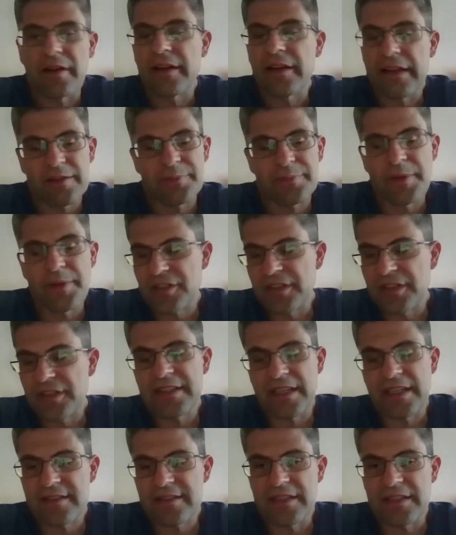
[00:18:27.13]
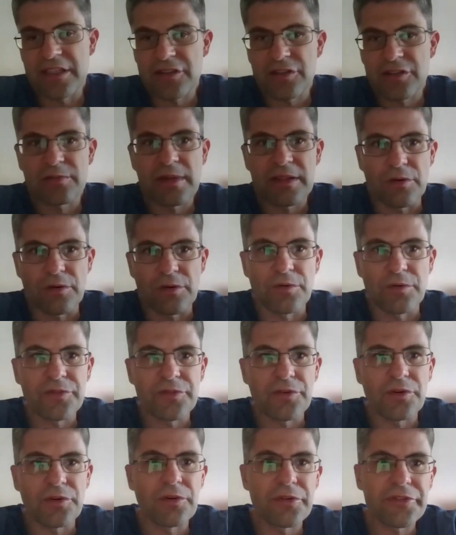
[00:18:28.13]
especially taxation, but
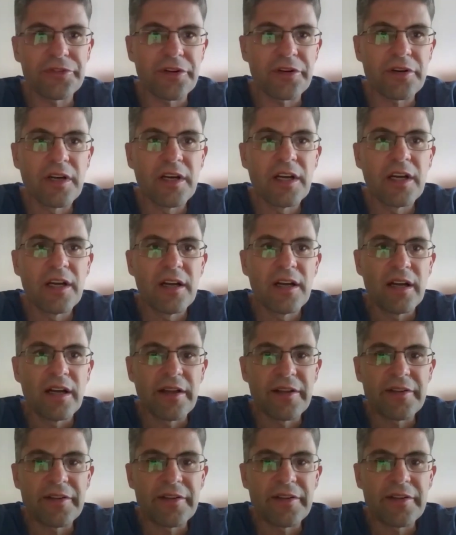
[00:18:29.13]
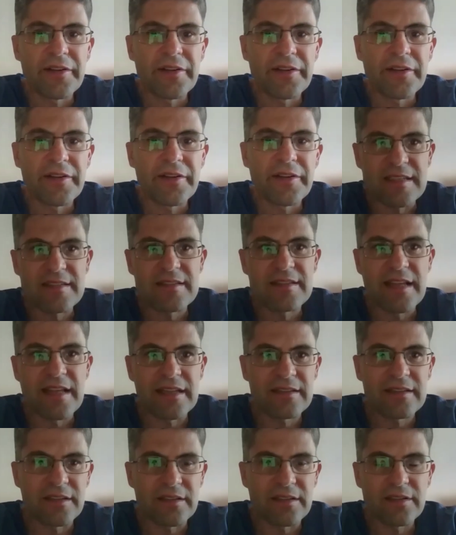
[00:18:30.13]
also other services
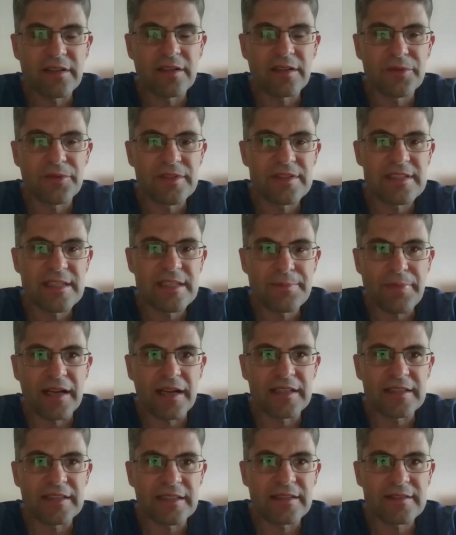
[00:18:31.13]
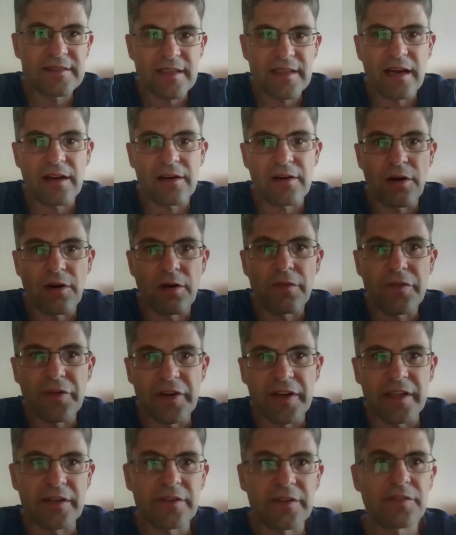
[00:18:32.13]
that the municipalities are
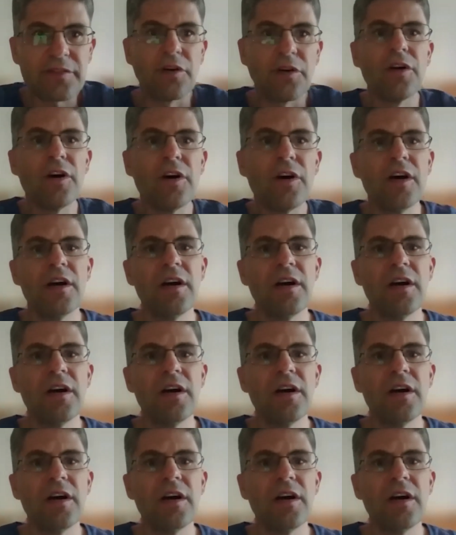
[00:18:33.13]
offering. So